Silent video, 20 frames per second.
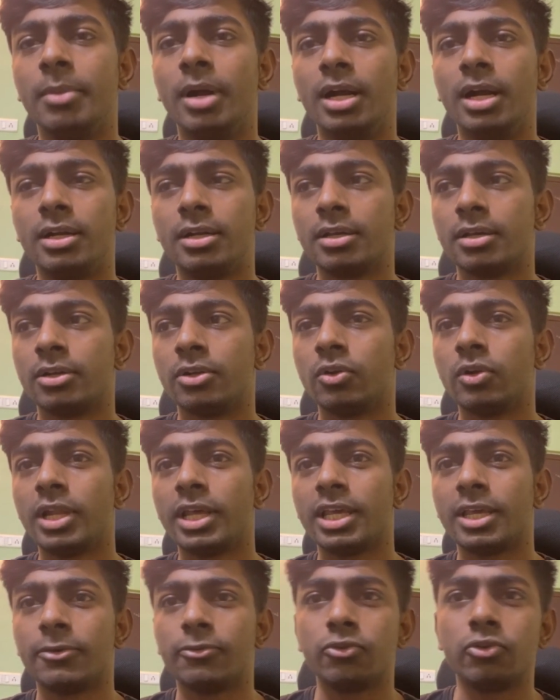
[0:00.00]
But
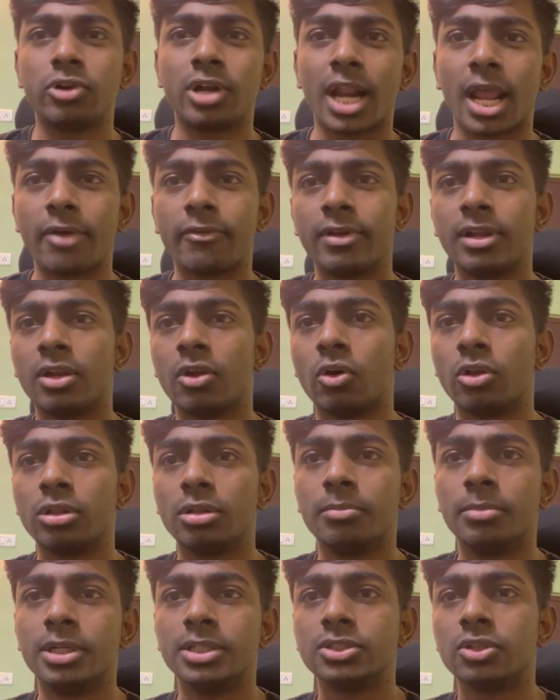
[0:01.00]
like if you travel
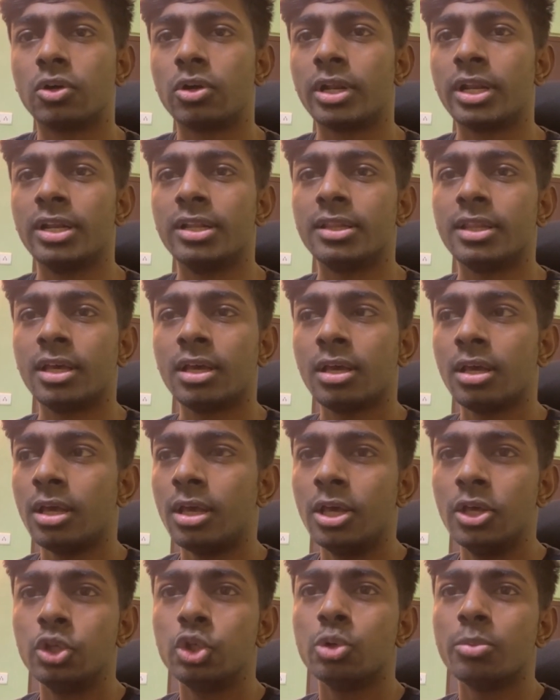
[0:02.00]
on the bus or anything,
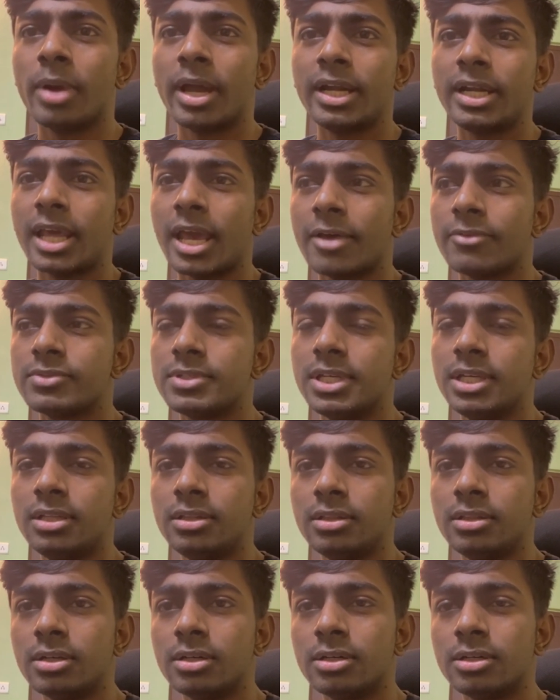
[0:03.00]
you might have
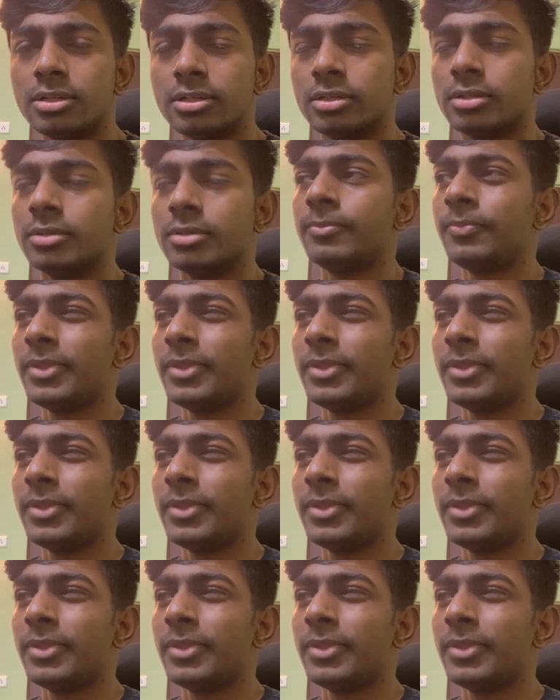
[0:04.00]
seen the